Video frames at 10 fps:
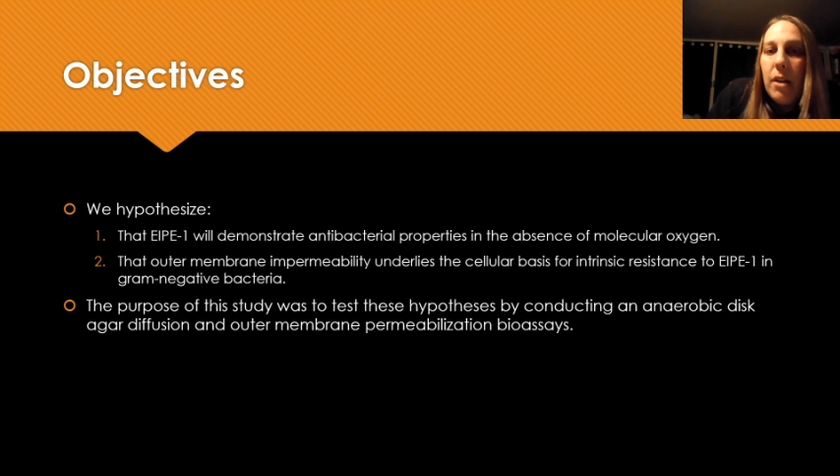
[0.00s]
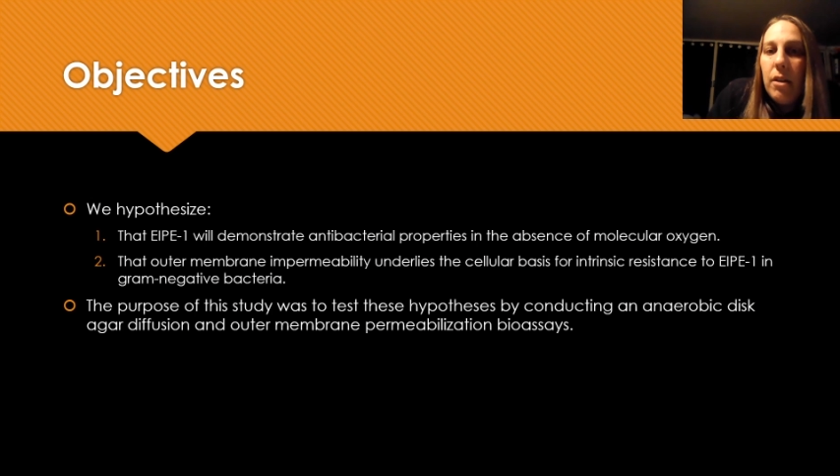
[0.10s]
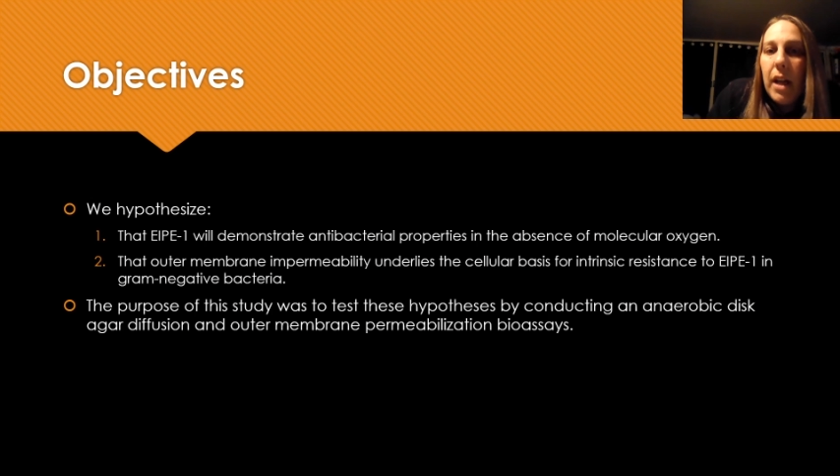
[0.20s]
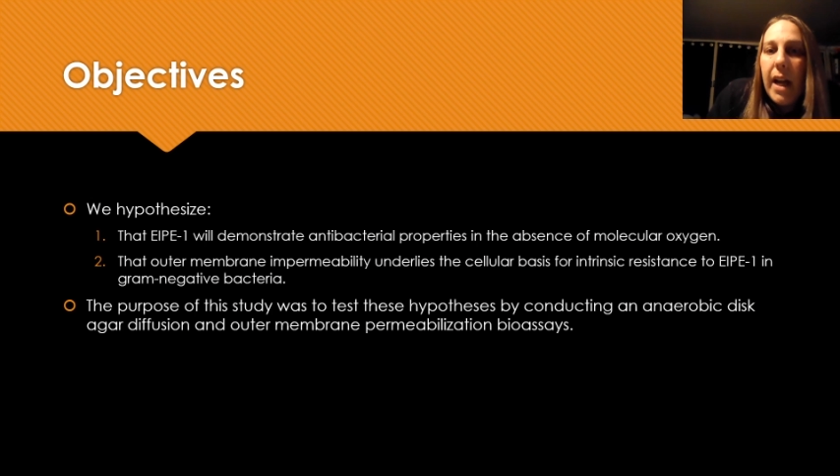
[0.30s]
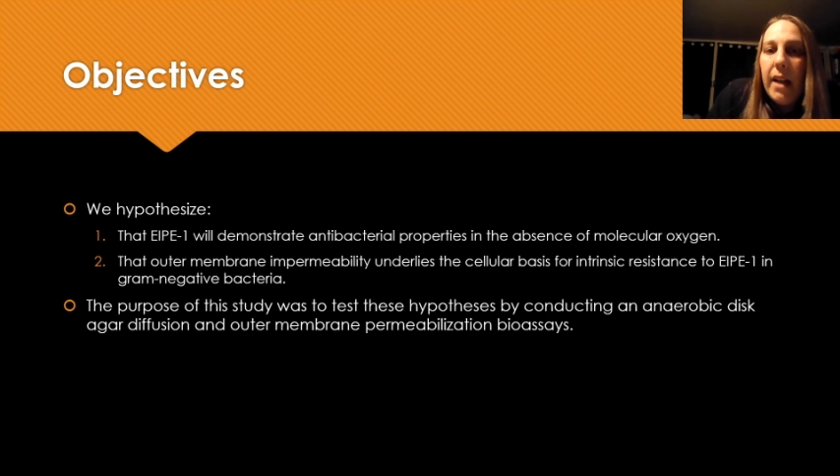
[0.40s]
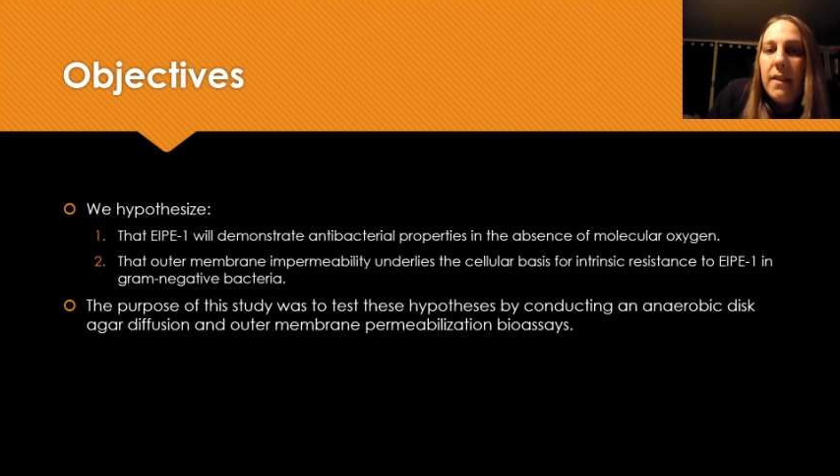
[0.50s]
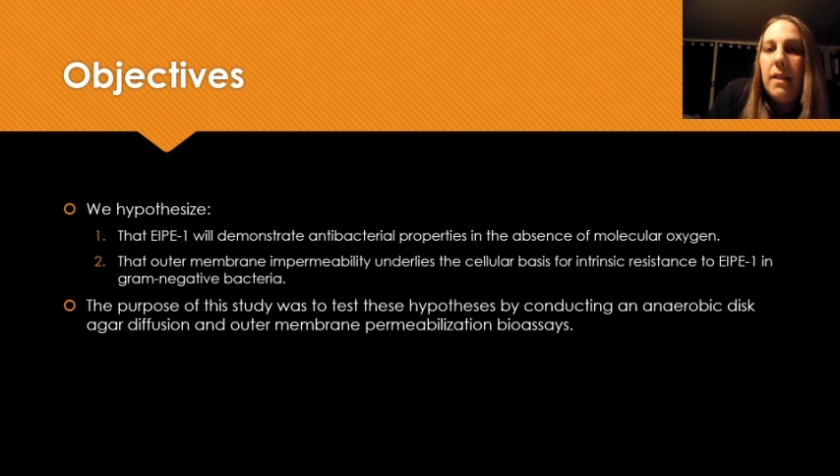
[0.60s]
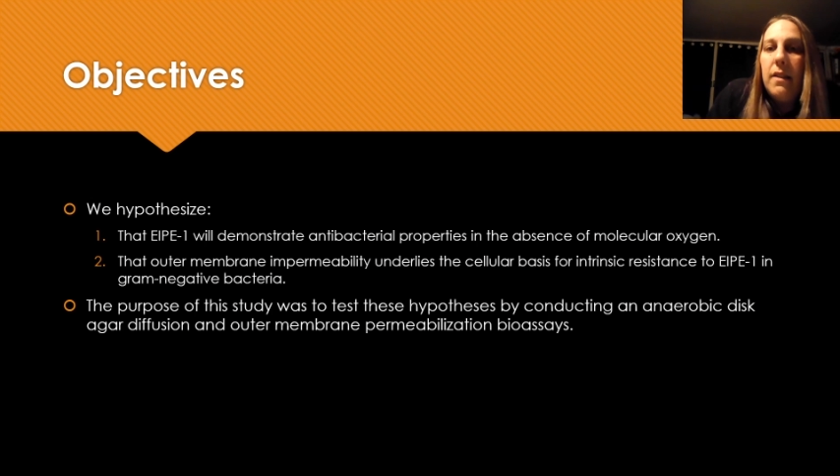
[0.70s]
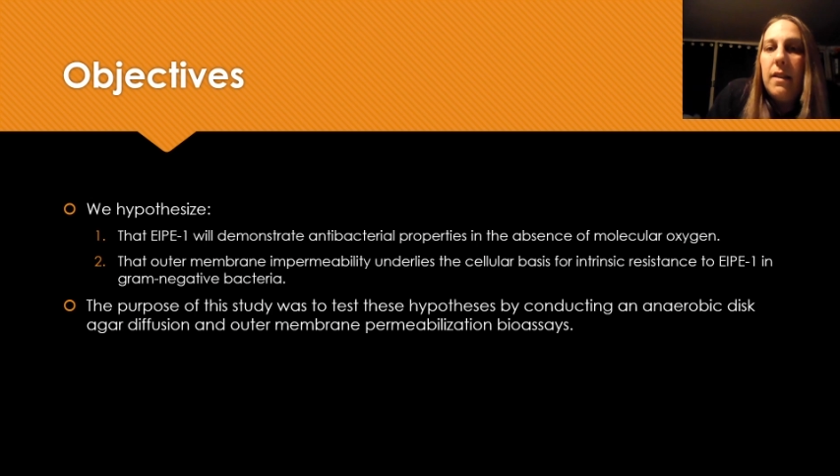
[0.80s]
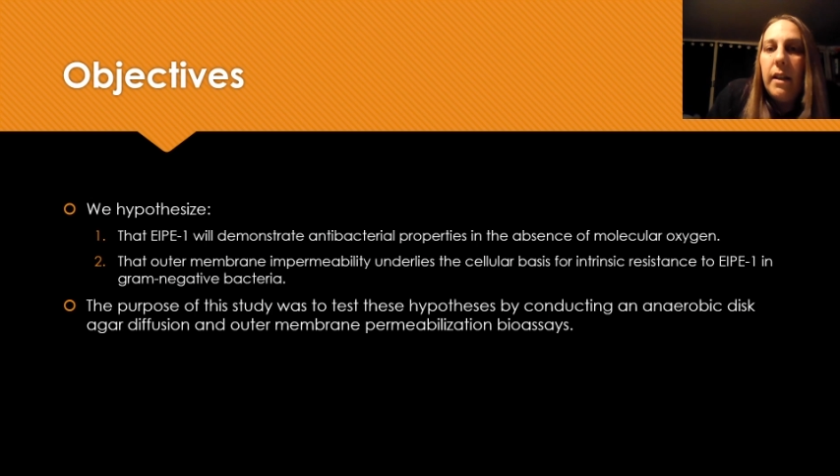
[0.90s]

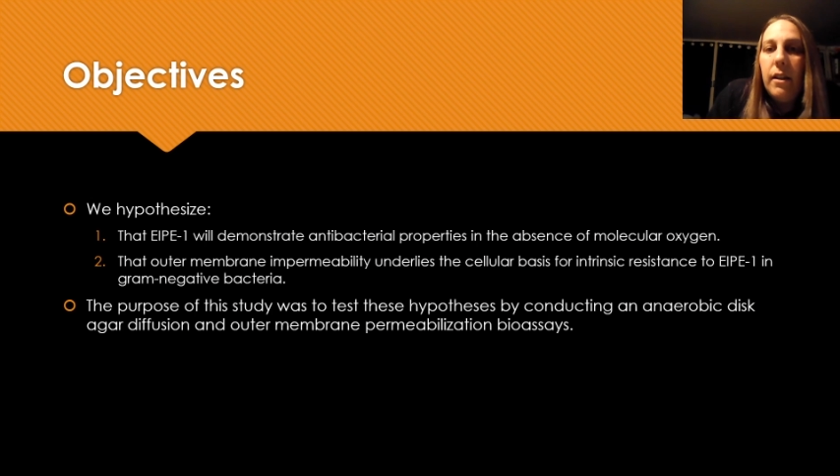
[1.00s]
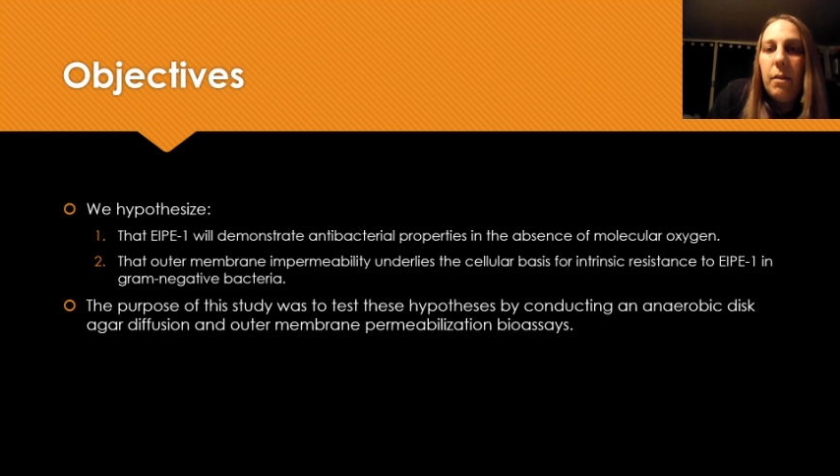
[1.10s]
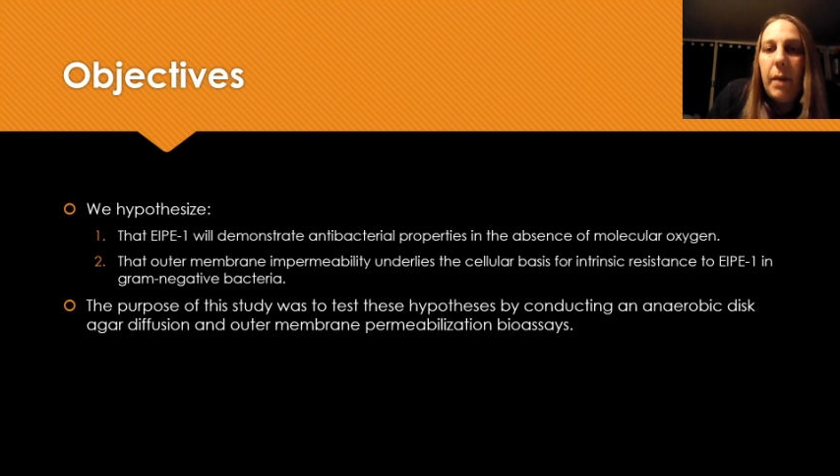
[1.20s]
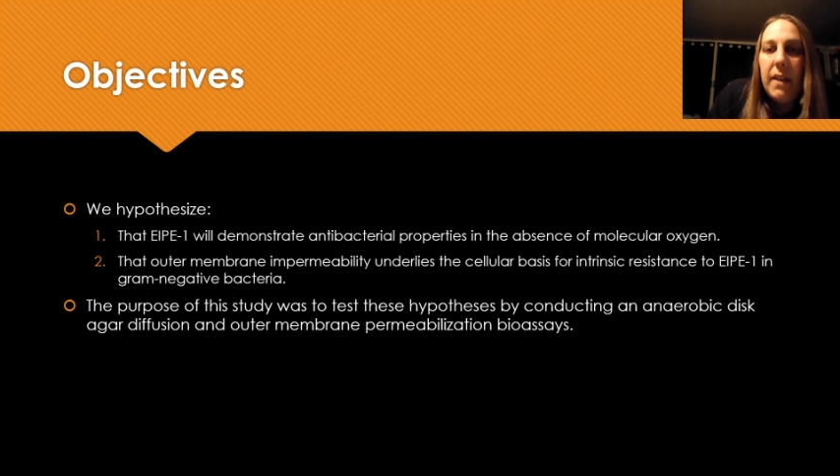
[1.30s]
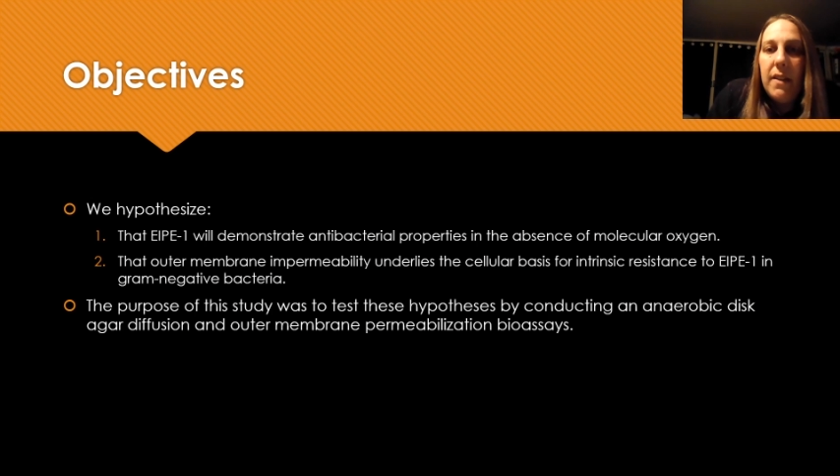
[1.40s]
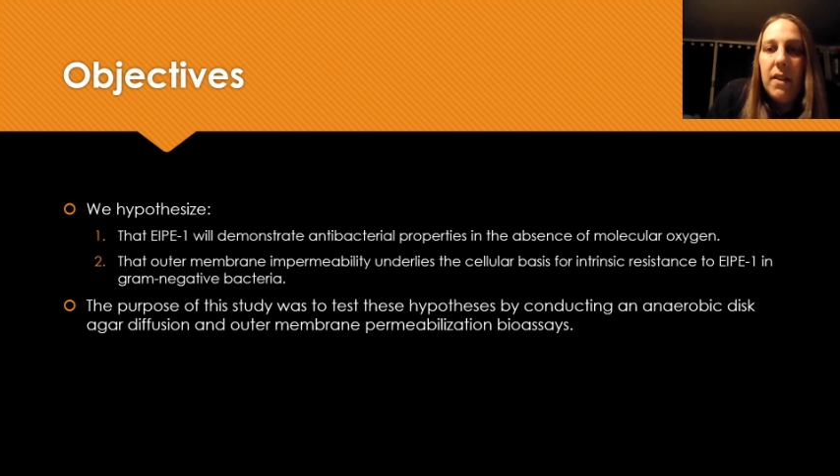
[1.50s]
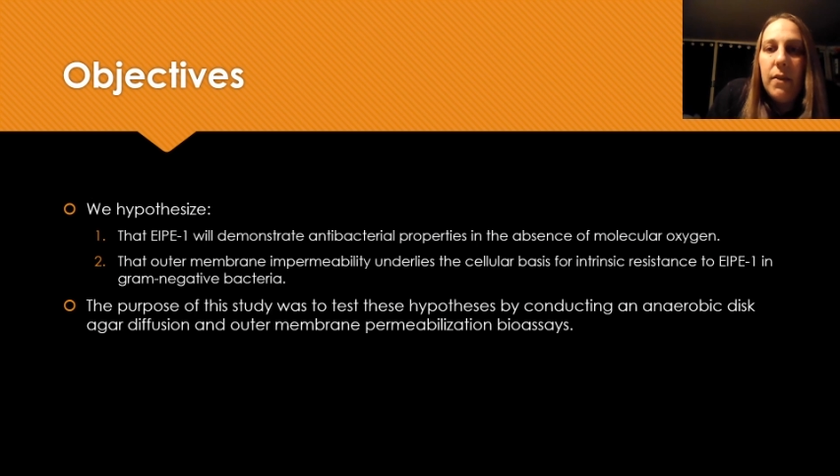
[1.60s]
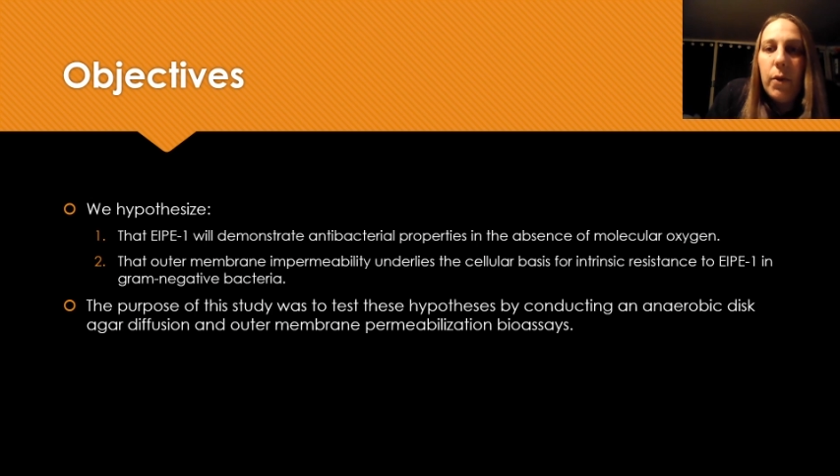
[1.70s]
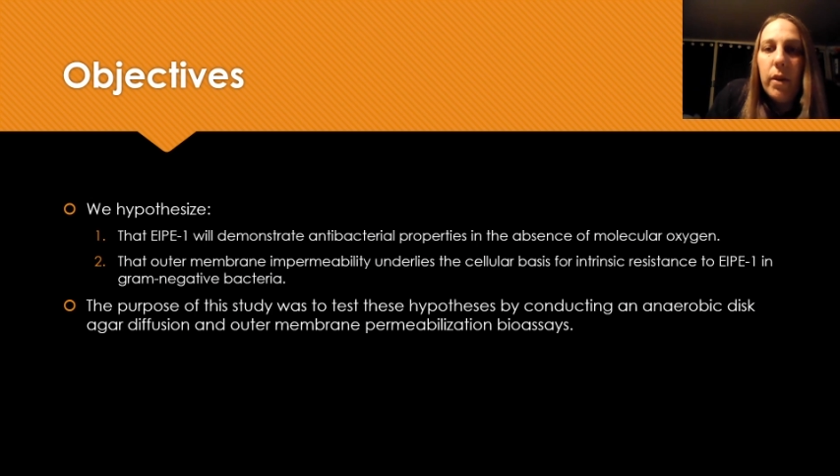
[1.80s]
underlies the cellular basis